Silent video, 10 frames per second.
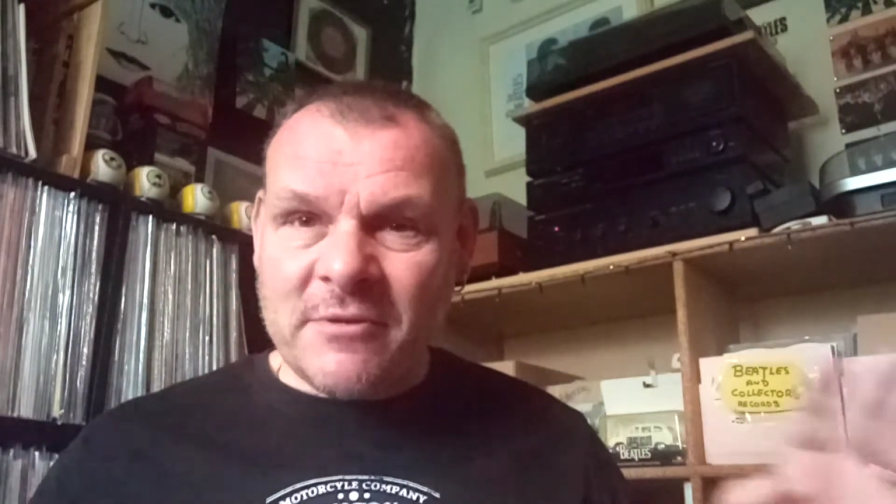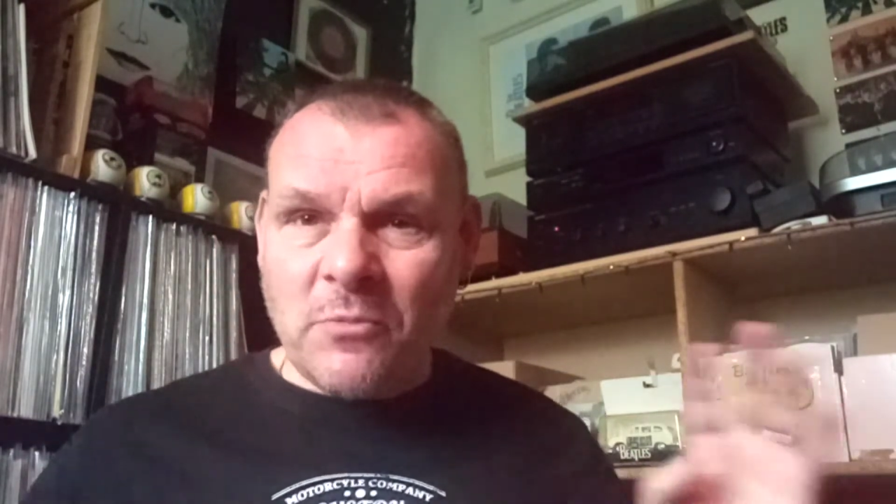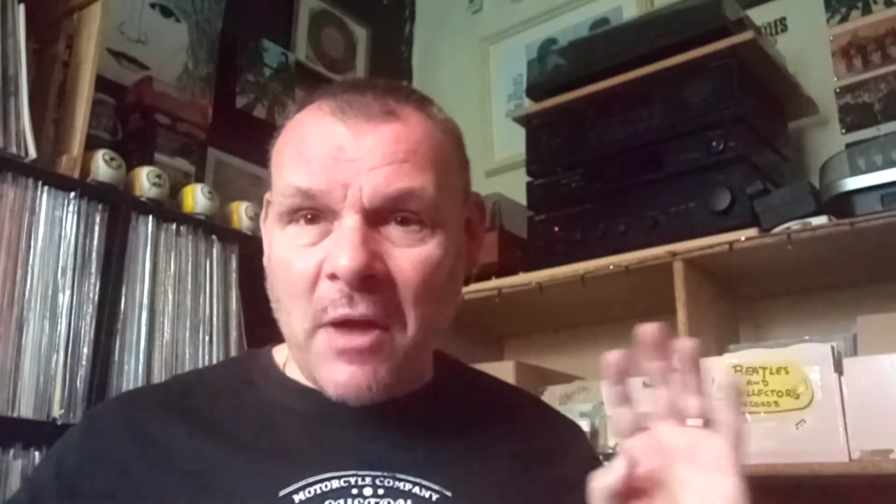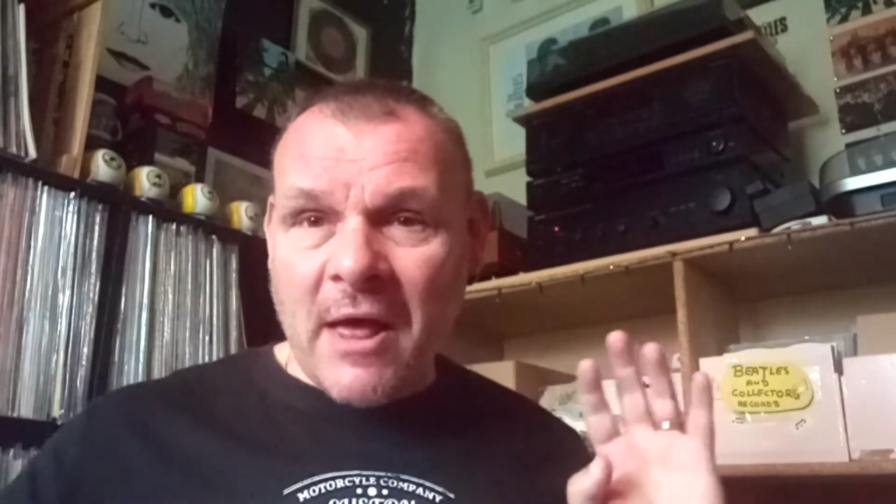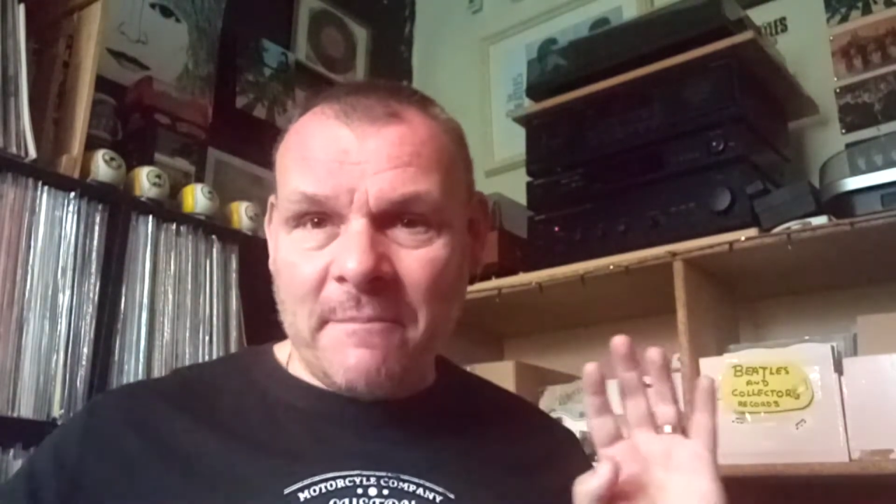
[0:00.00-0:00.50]

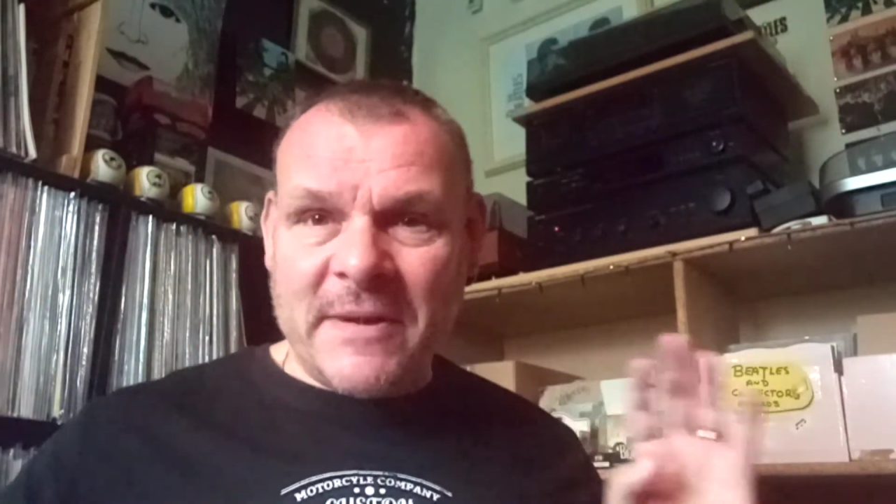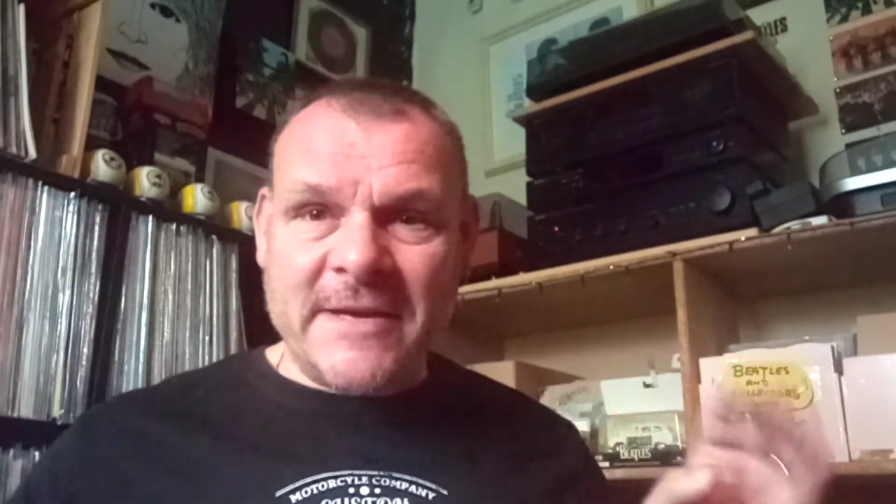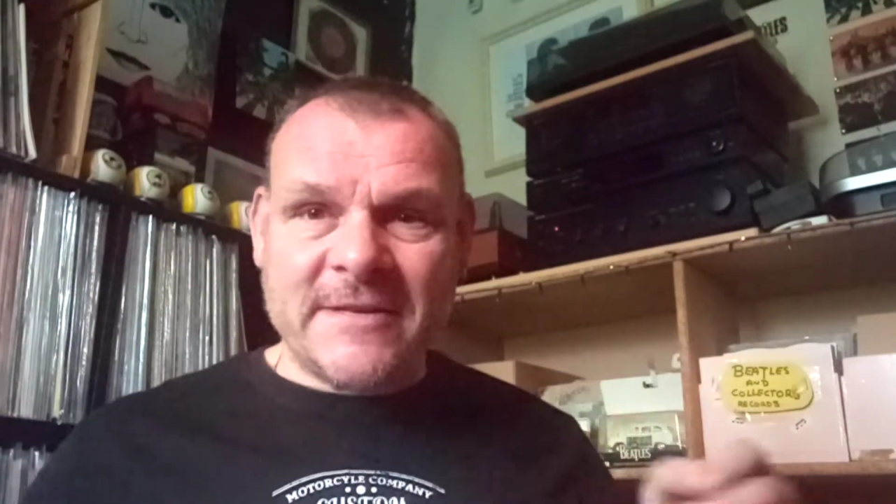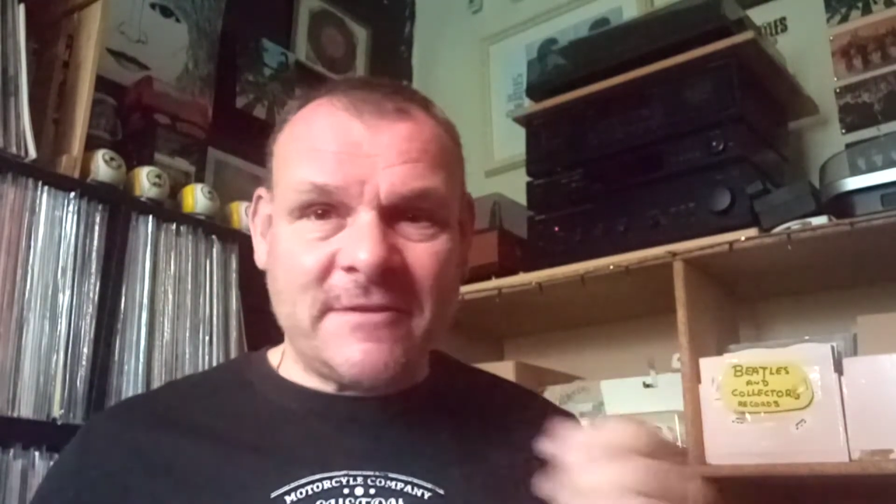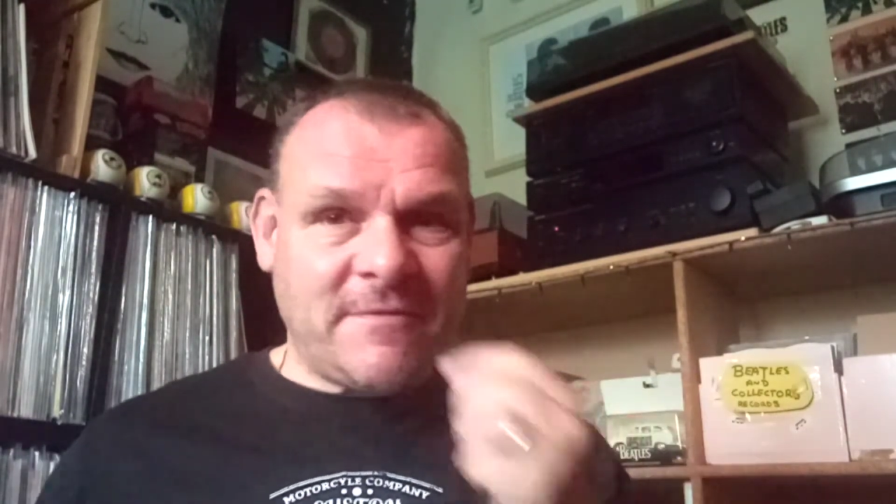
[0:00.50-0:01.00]
looked like
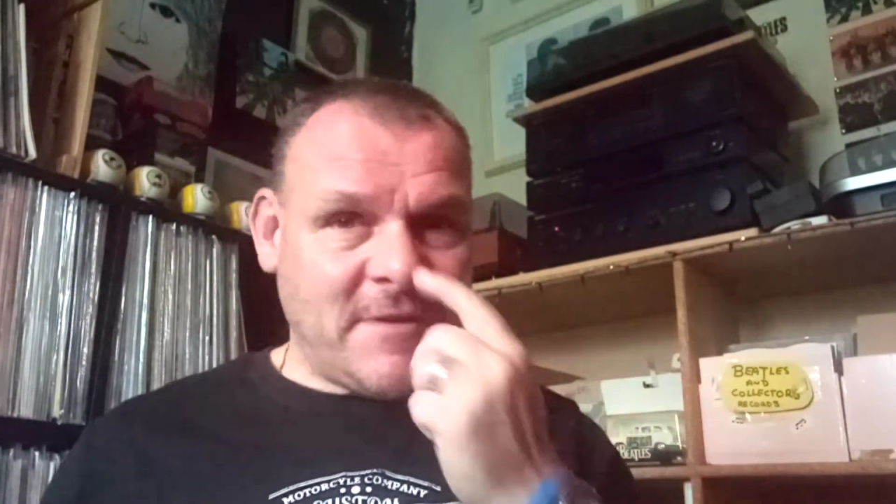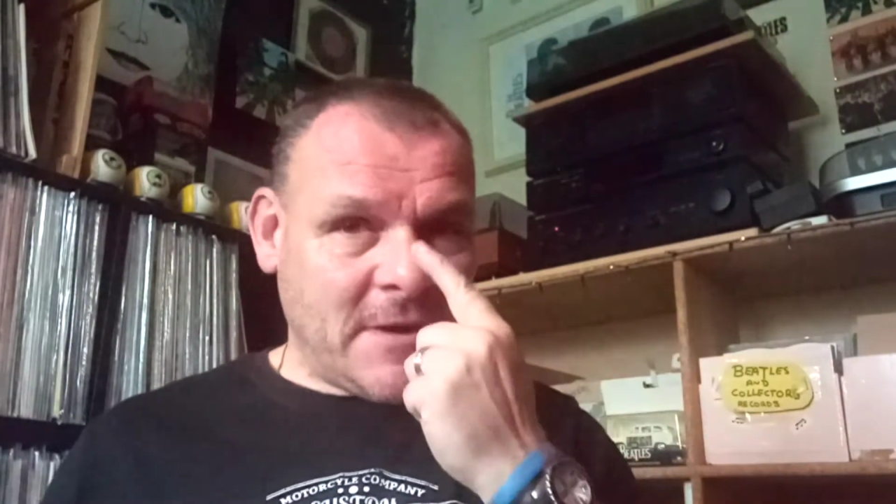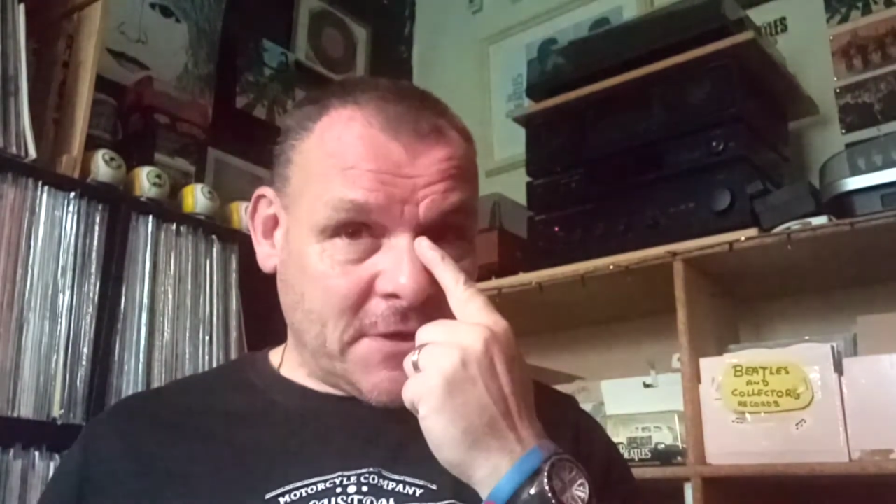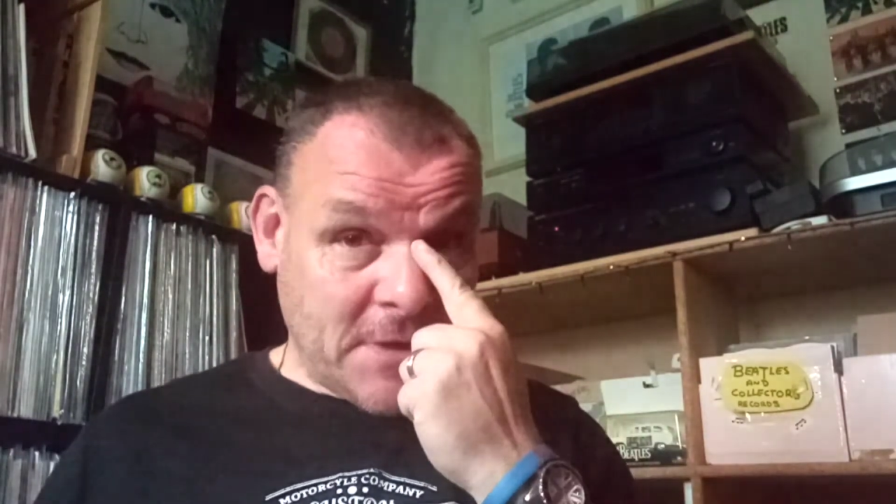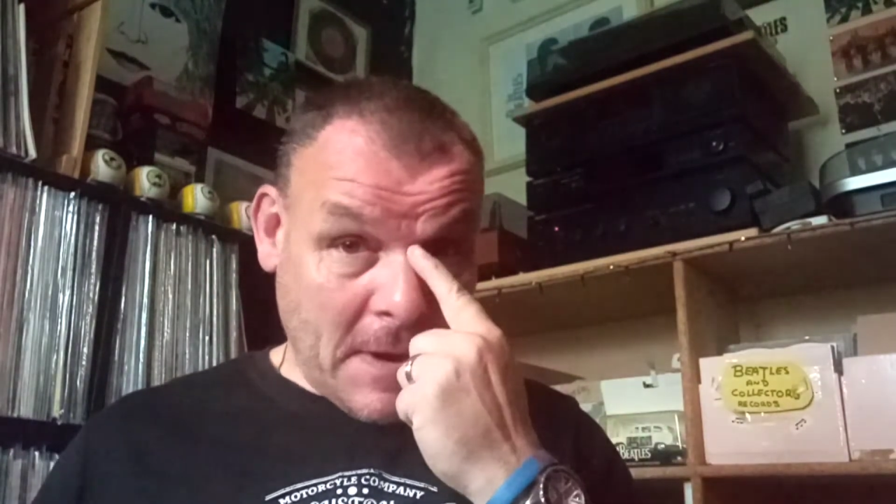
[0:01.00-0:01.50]
pieces of
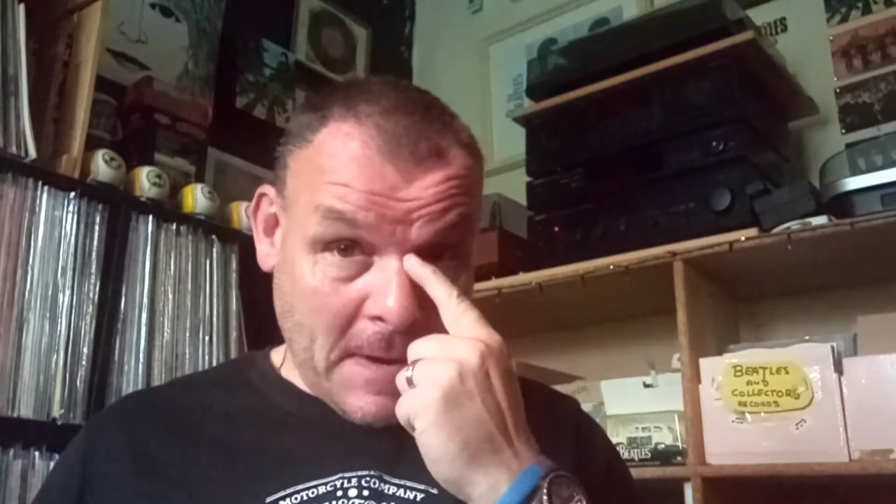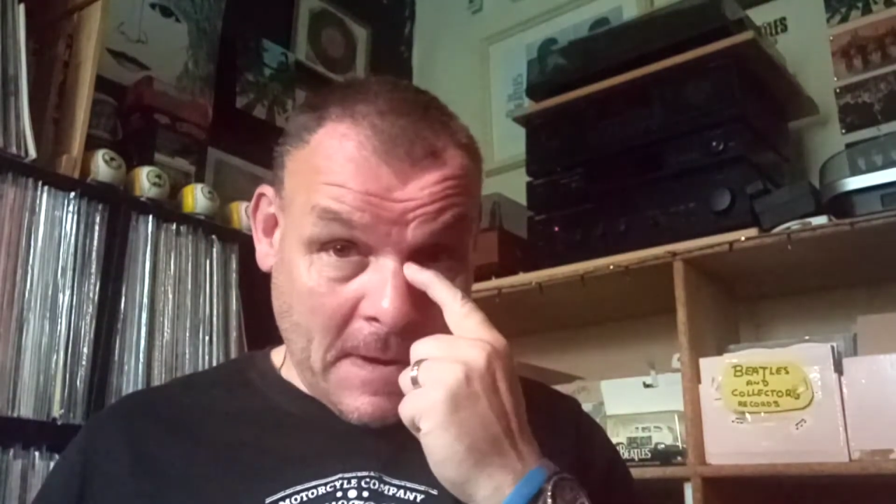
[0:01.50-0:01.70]
furniture?